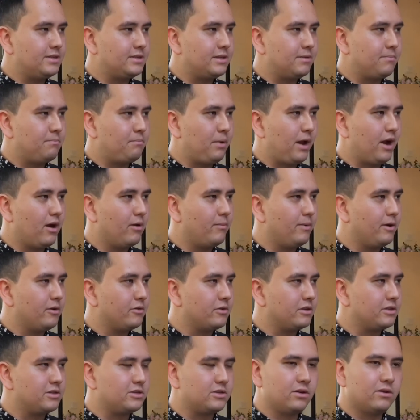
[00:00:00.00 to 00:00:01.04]
is a paramount
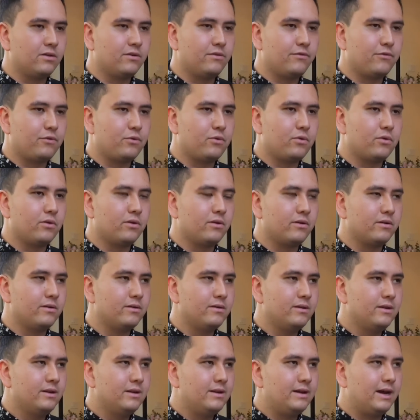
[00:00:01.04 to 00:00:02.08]
concern for
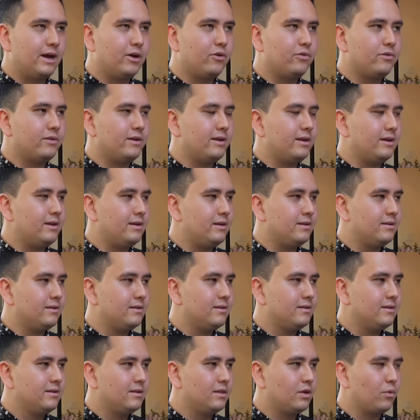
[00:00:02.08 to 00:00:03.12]
not only
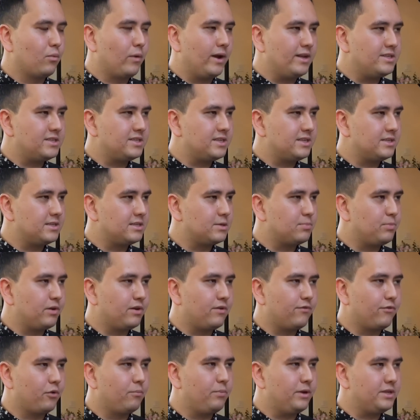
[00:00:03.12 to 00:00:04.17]
the residents but
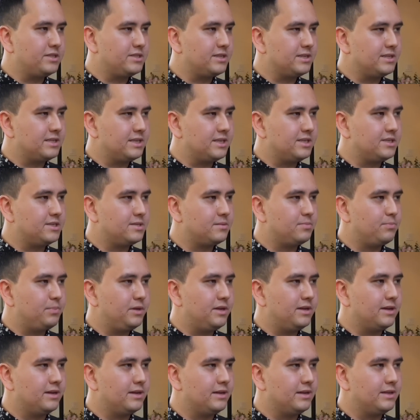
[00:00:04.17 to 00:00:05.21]
for businesses
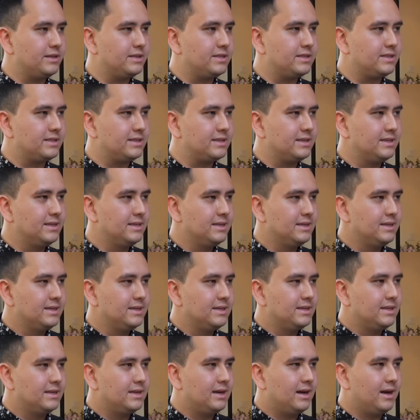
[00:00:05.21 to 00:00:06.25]
because
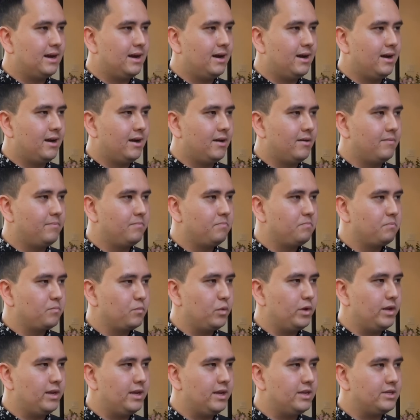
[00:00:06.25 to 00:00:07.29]
um,
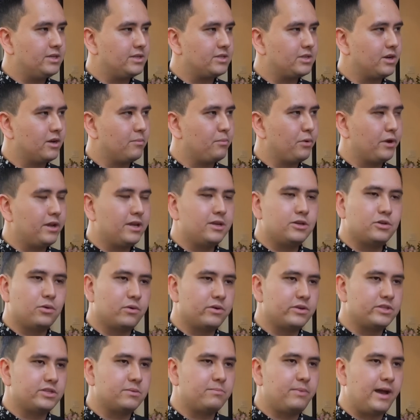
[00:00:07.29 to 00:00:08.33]
we need to start bringing
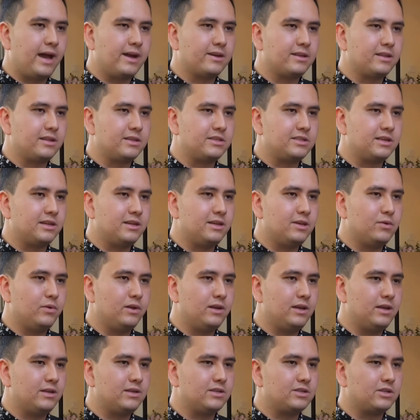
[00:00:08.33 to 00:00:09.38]
tourism back to the city. We
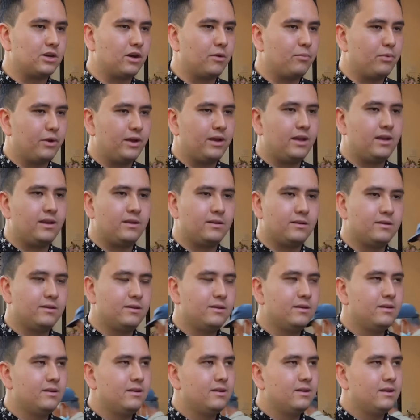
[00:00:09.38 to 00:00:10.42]
need to start bringing
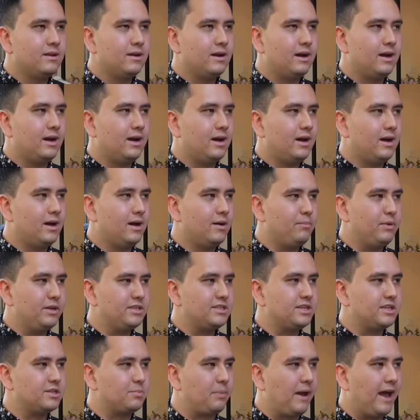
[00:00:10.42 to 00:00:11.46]
uh,
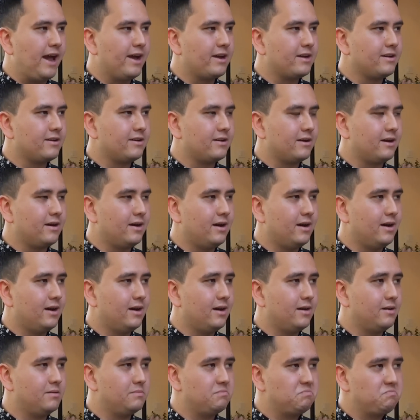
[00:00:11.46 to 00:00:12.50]
business back,
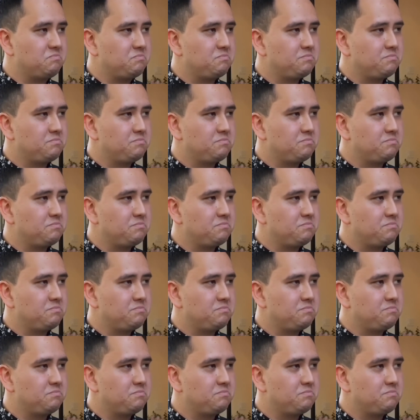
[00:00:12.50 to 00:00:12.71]
um,